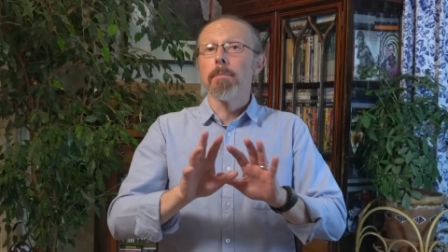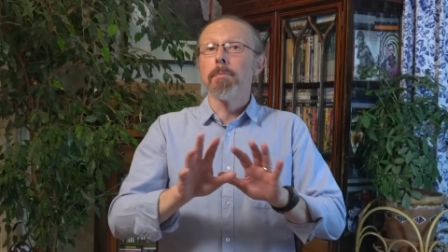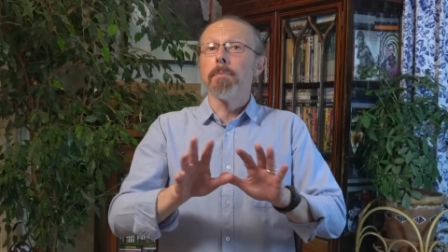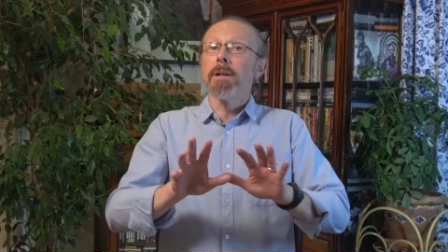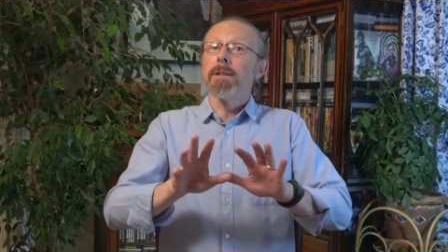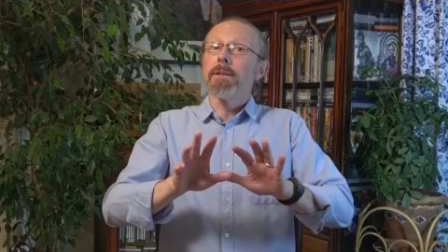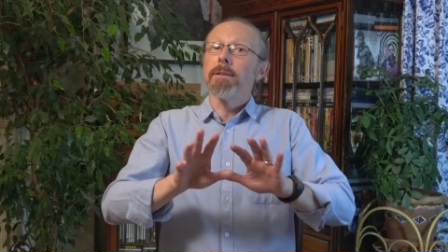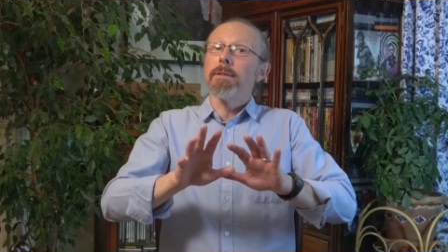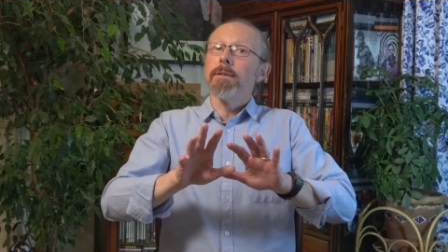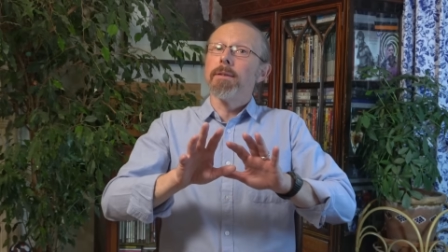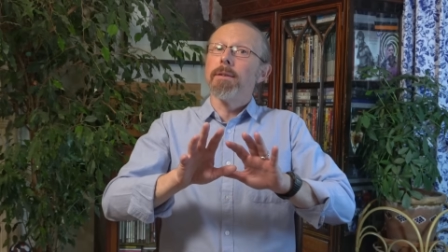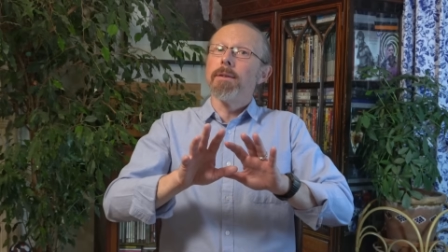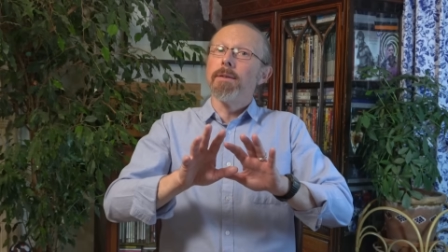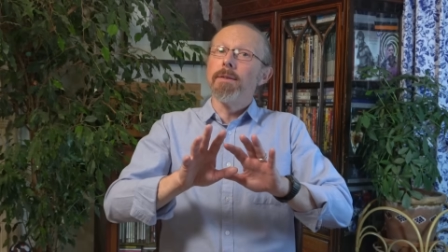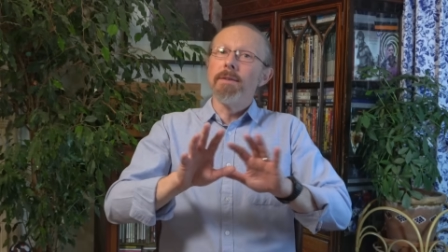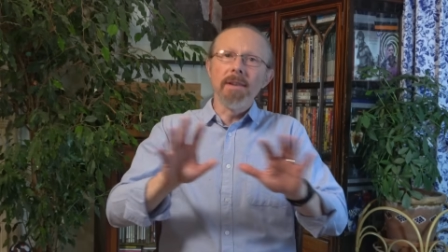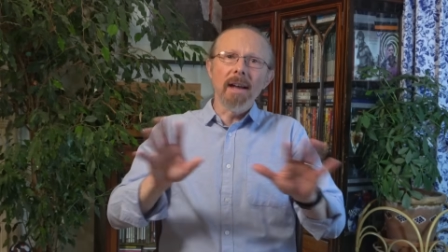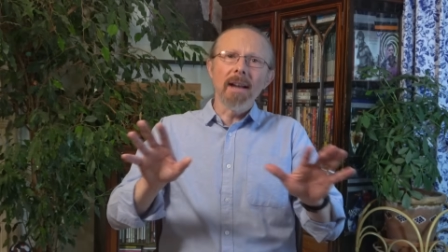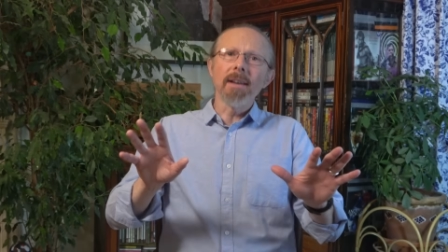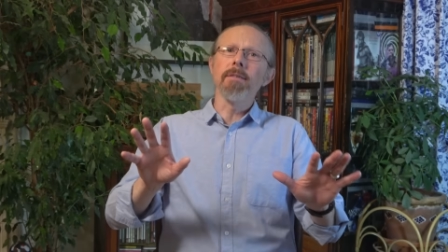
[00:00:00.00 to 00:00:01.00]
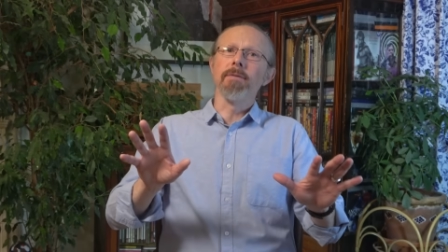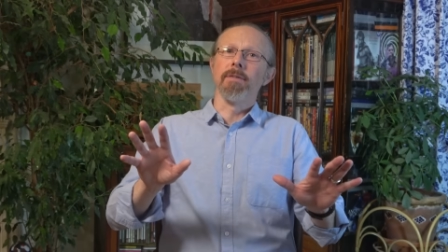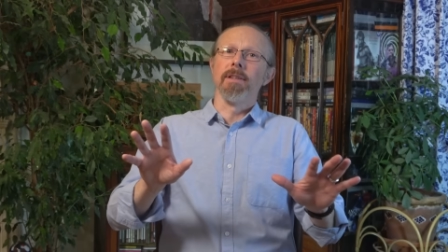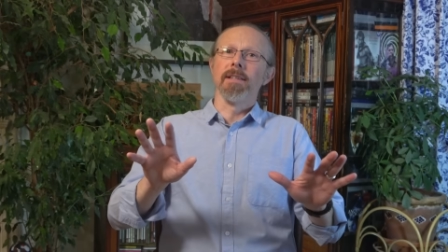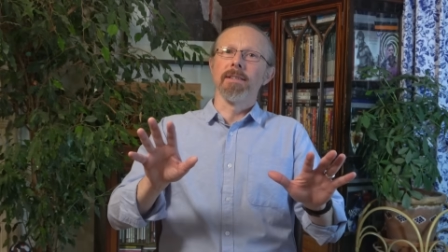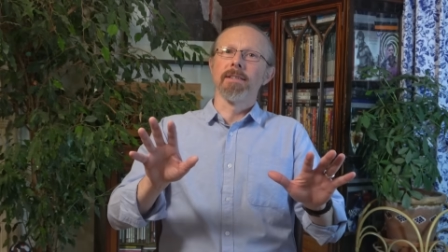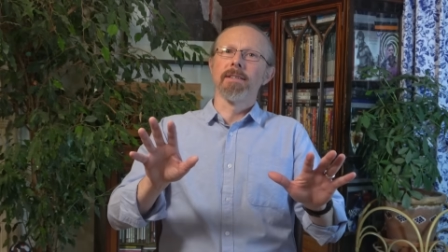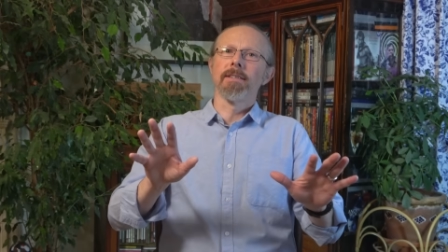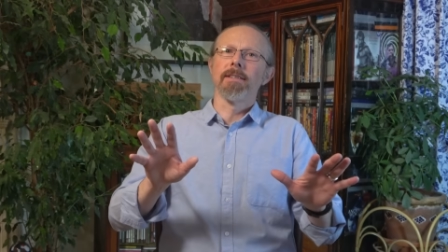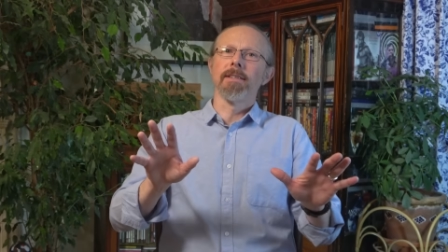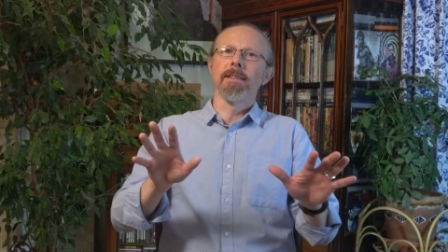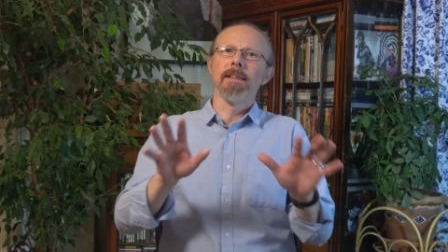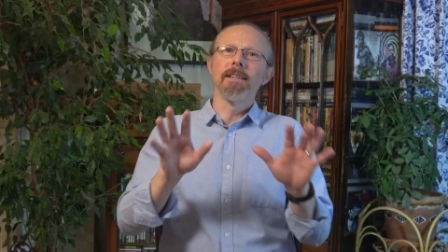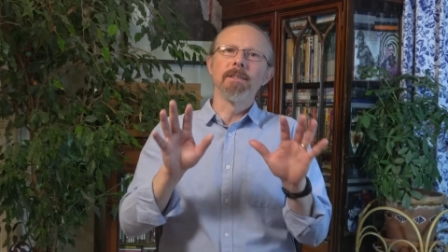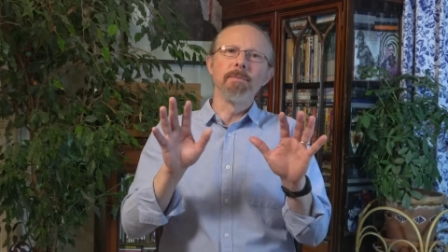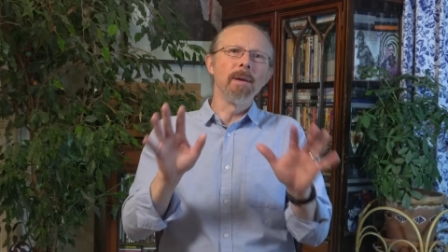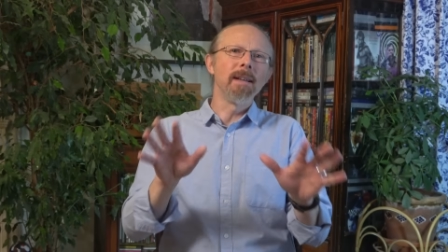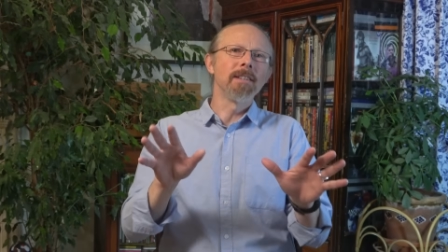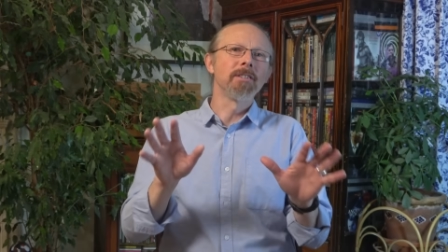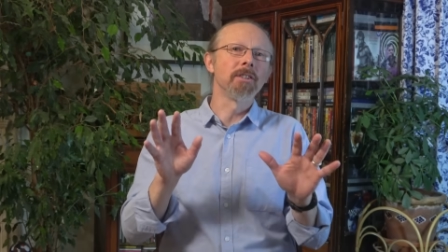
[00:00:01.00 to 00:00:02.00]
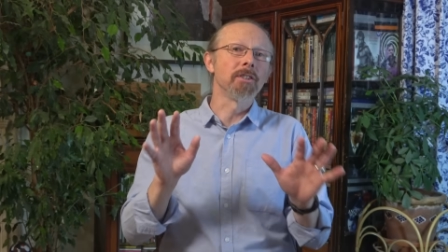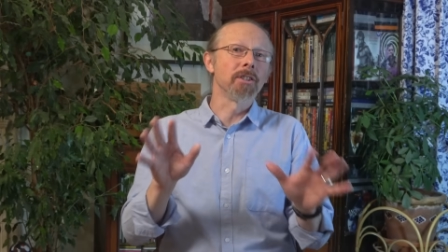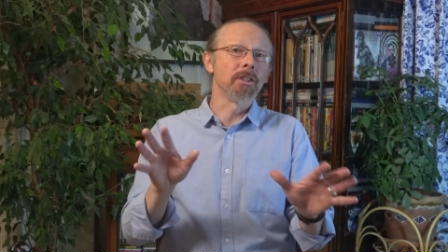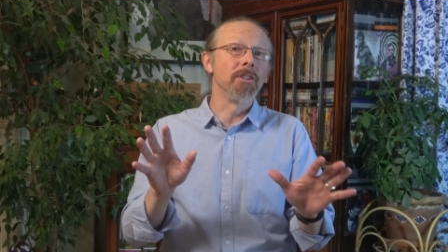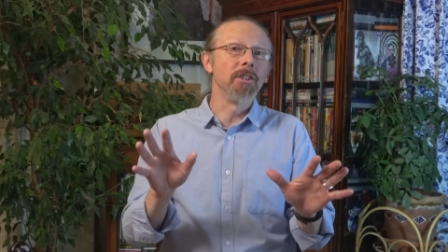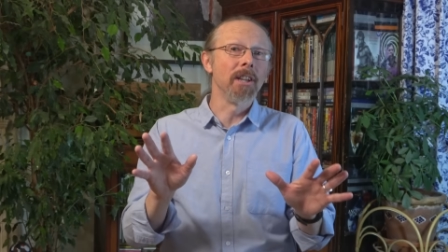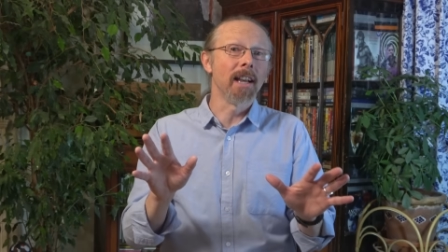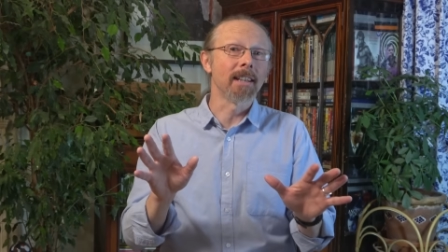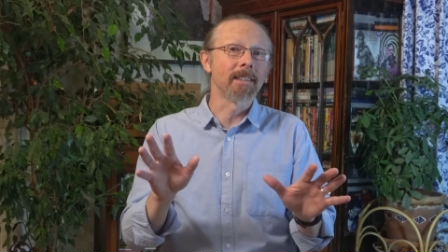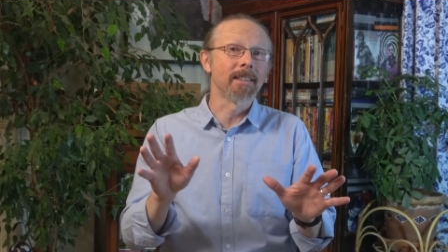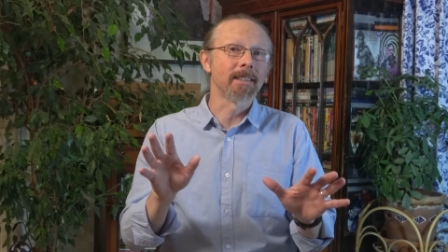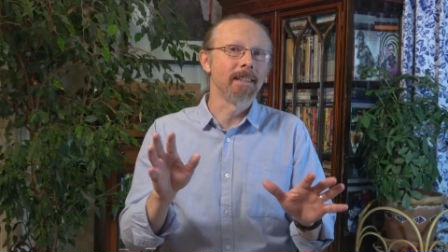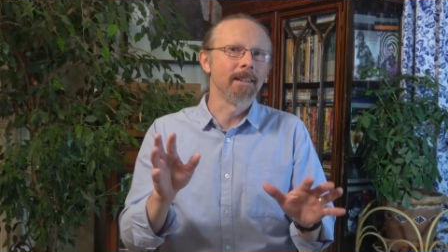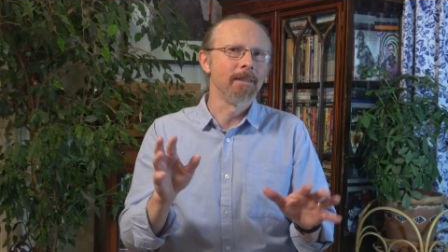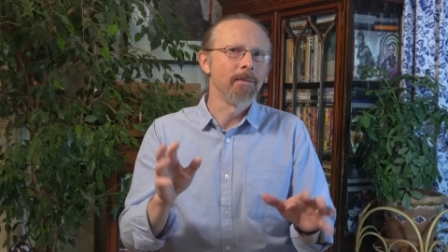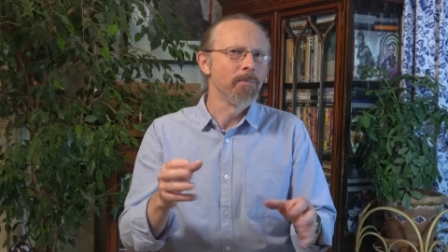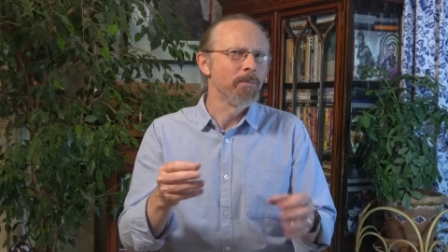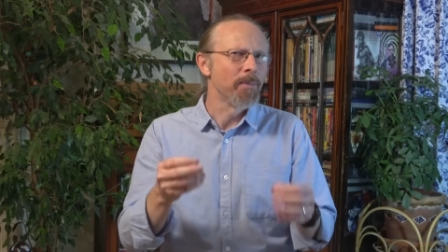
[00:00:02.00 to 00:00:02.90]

But none of this is meant to suggest